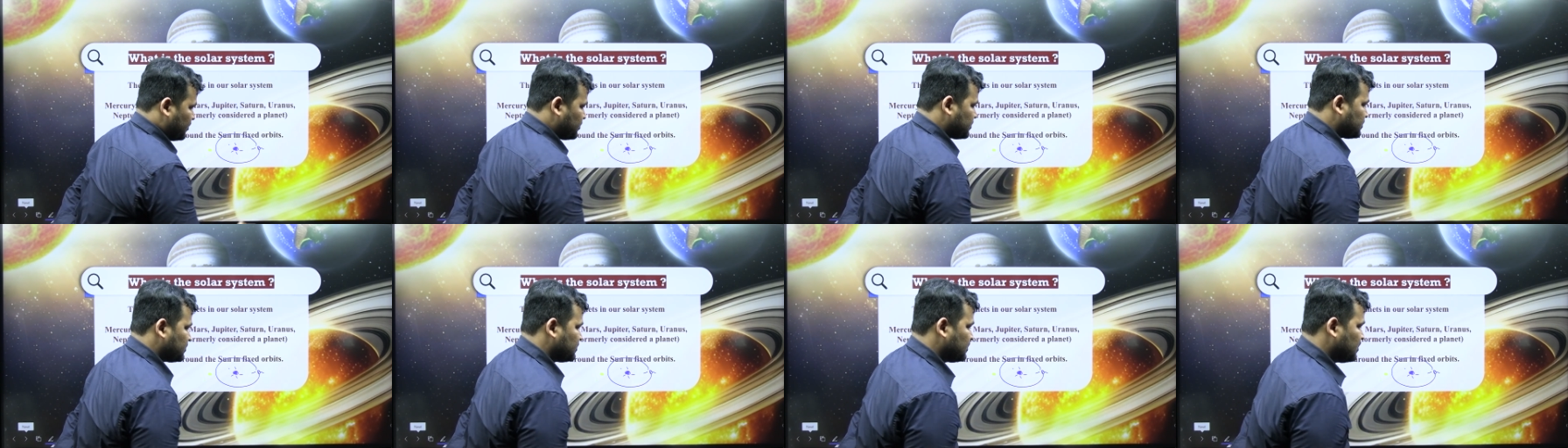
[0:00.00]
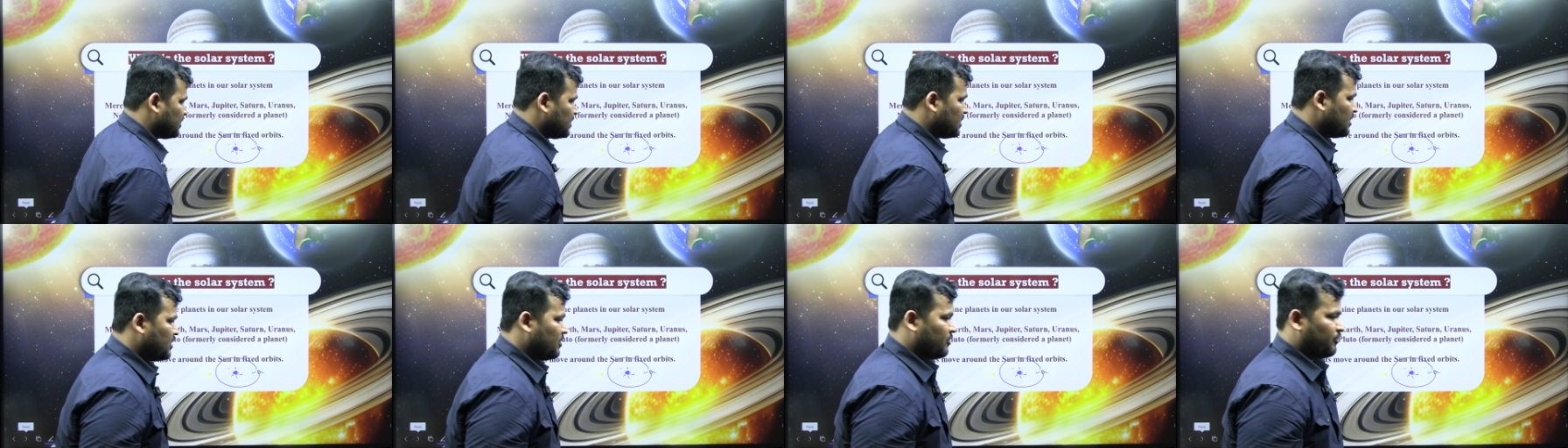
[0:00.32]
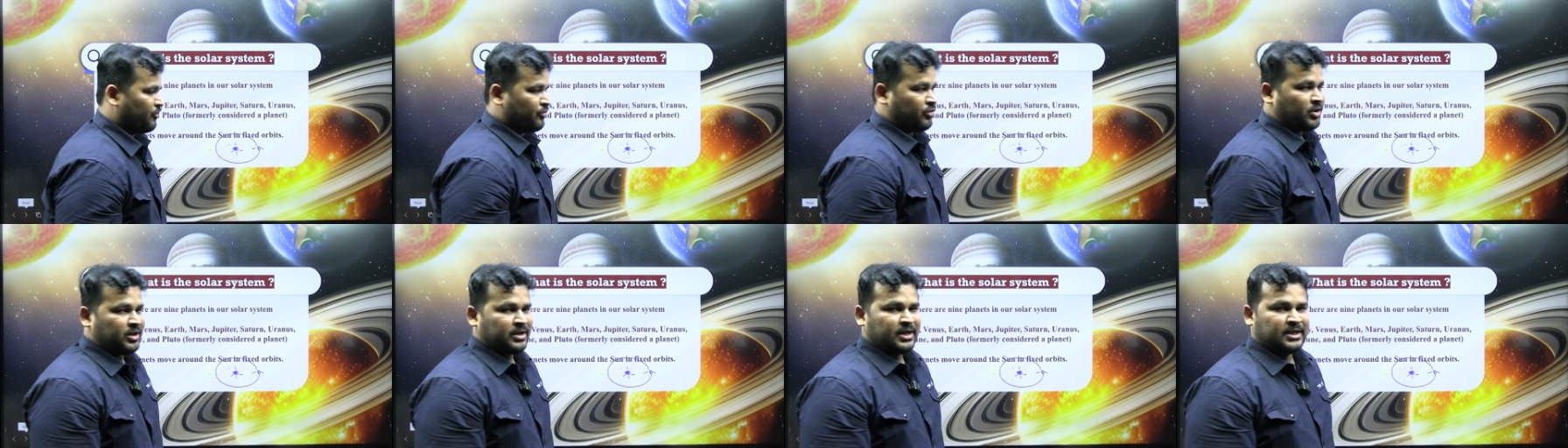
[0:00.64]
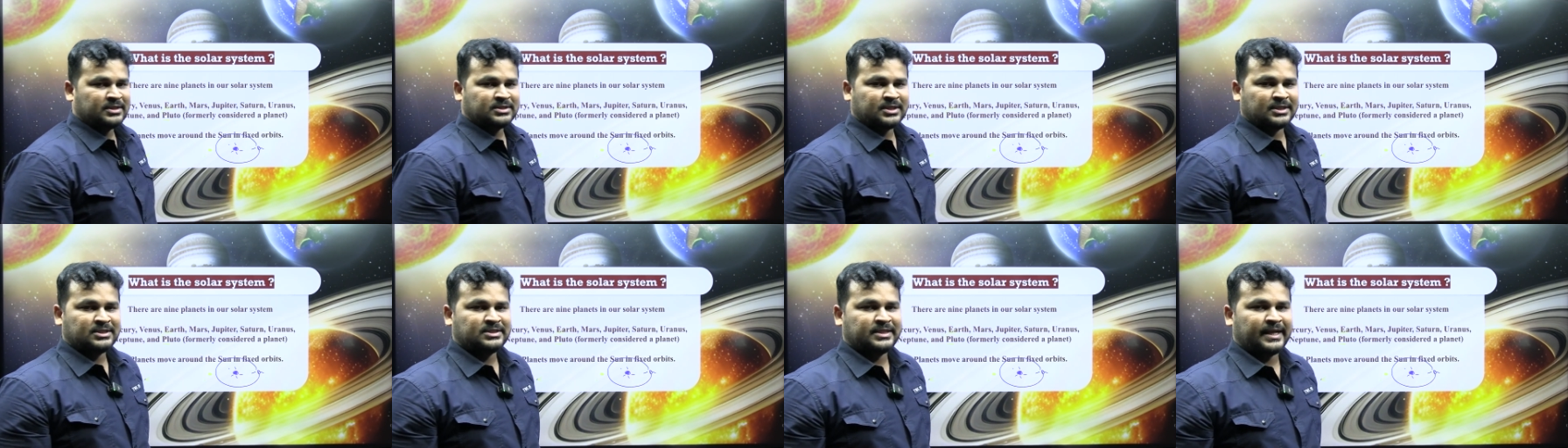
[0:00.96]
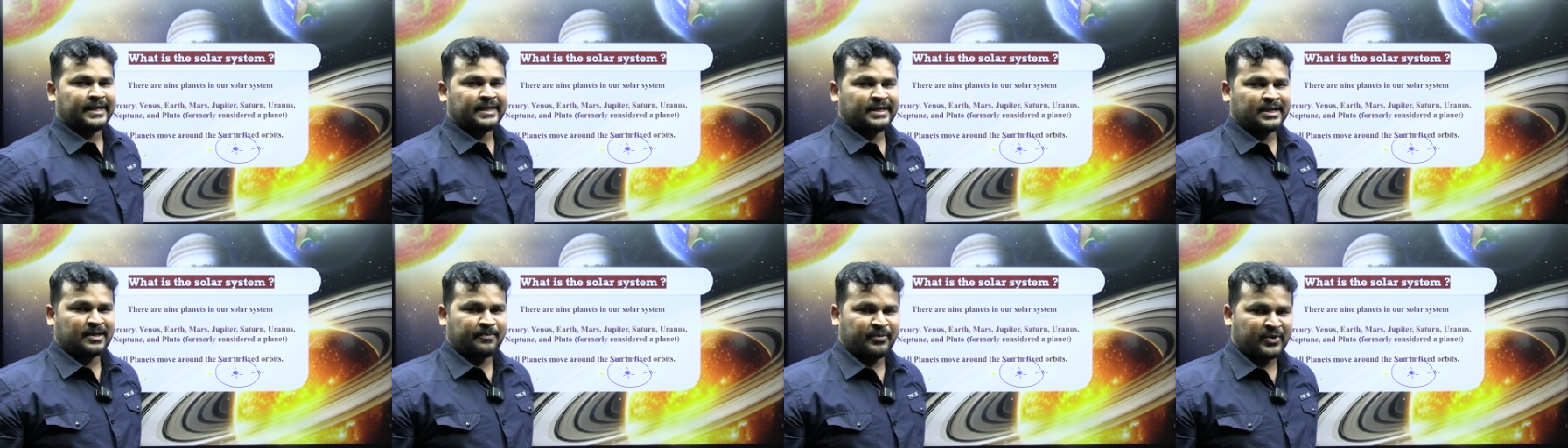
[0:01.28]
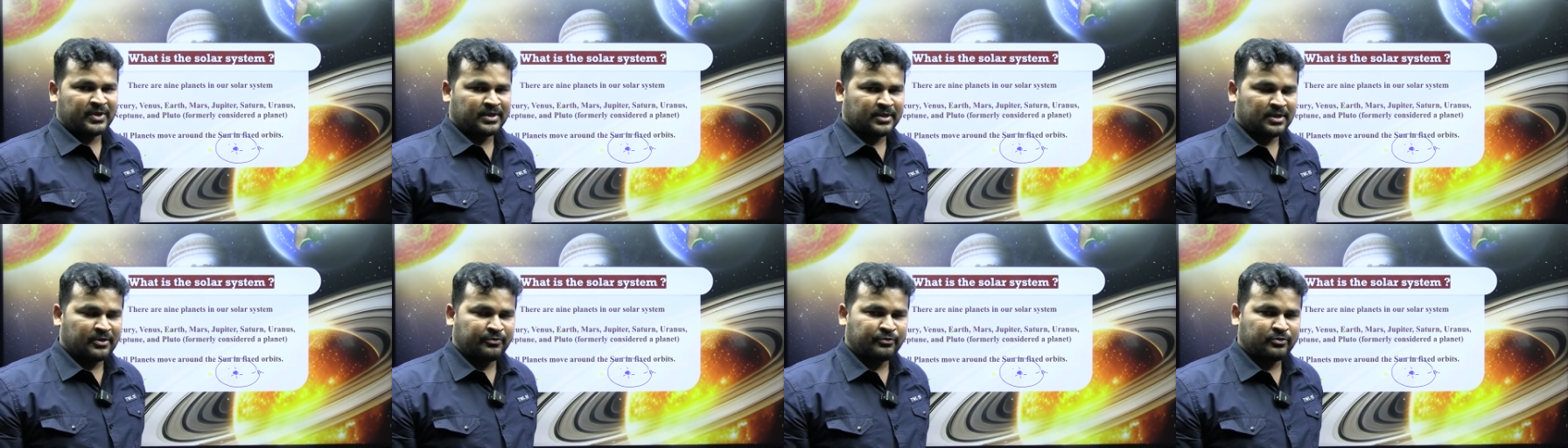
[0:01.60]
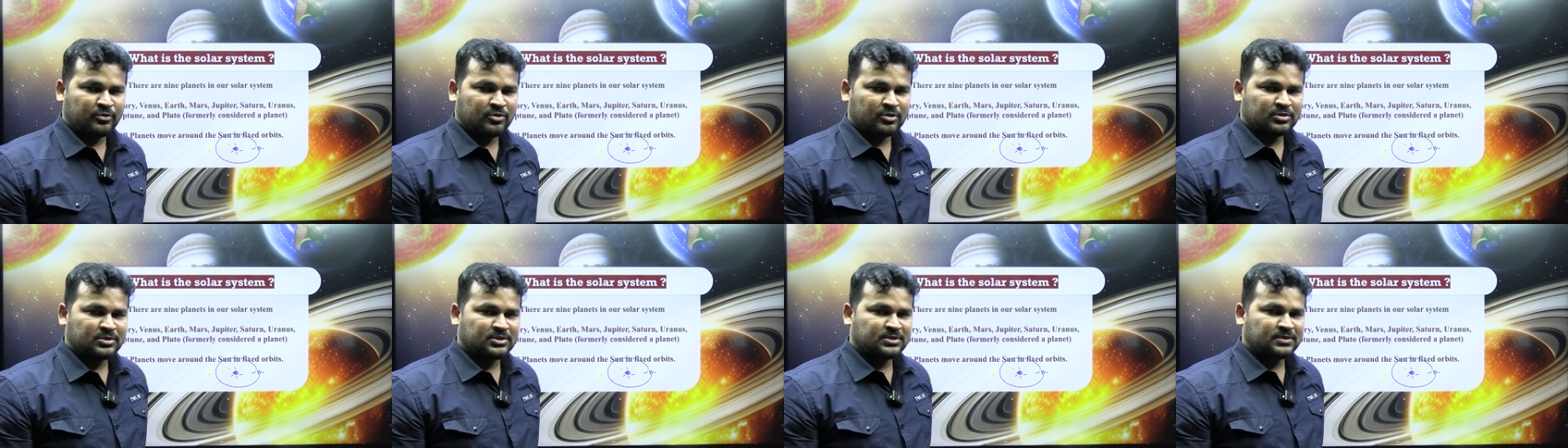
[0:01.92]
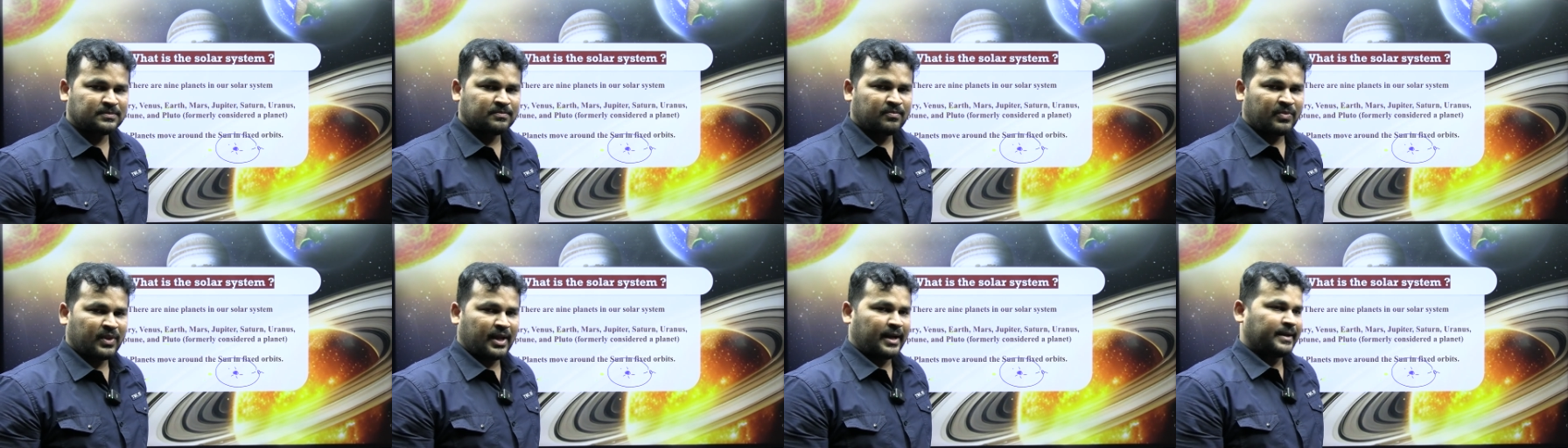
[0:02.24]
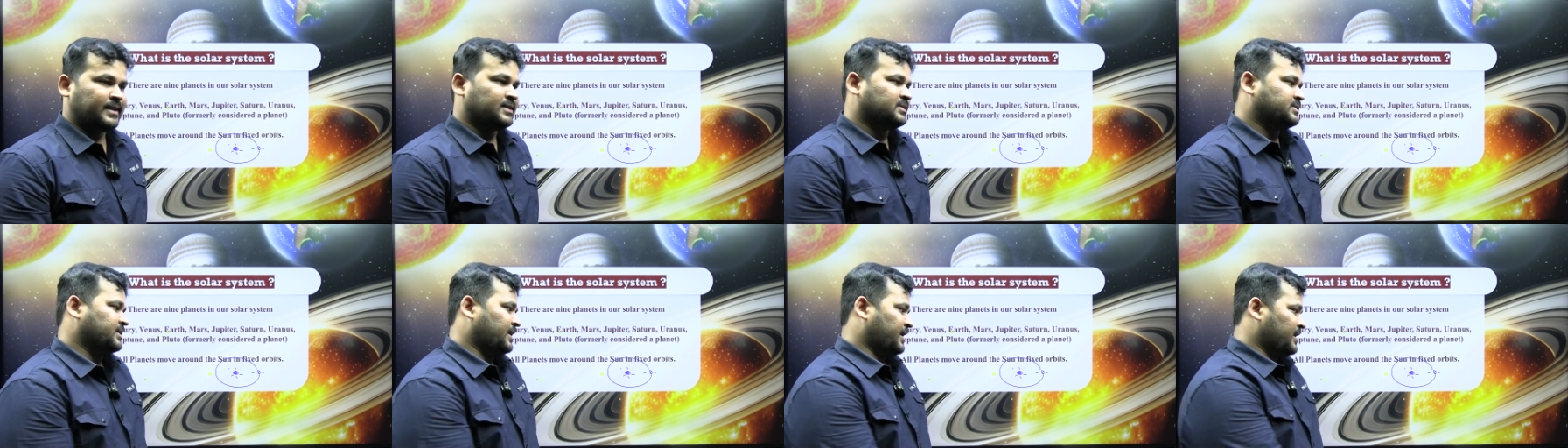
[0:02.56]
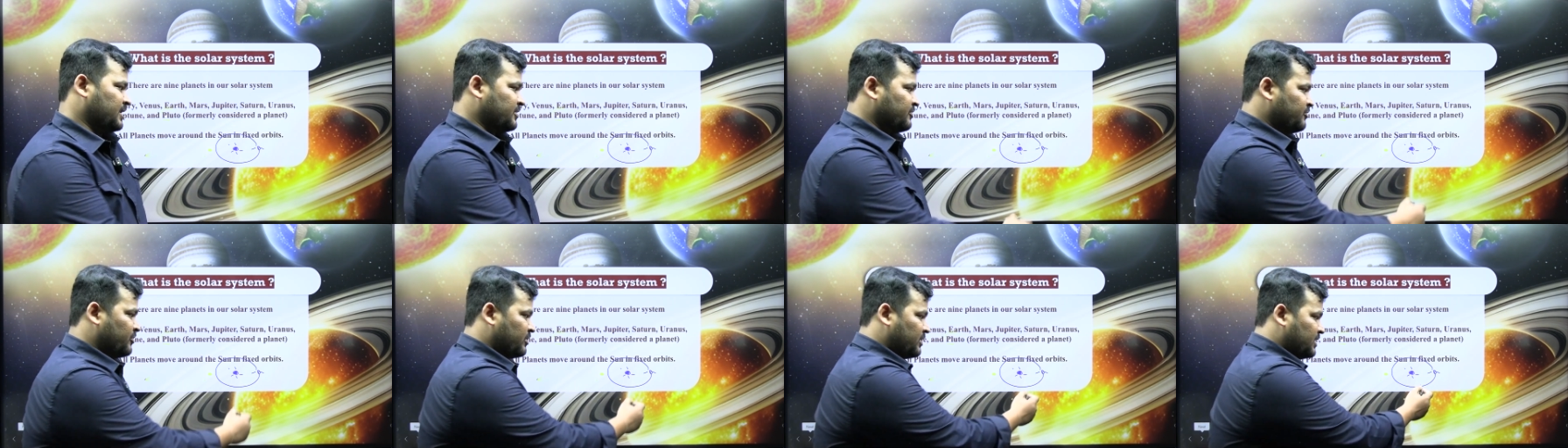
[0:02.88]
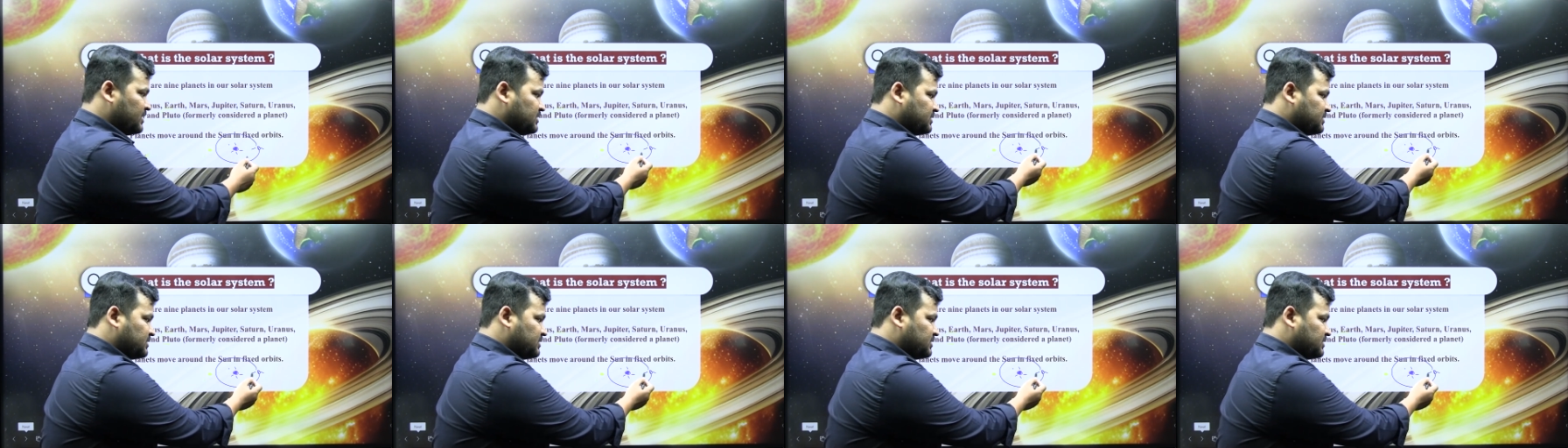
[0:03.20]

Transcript: out. One is a centripetal force and the second one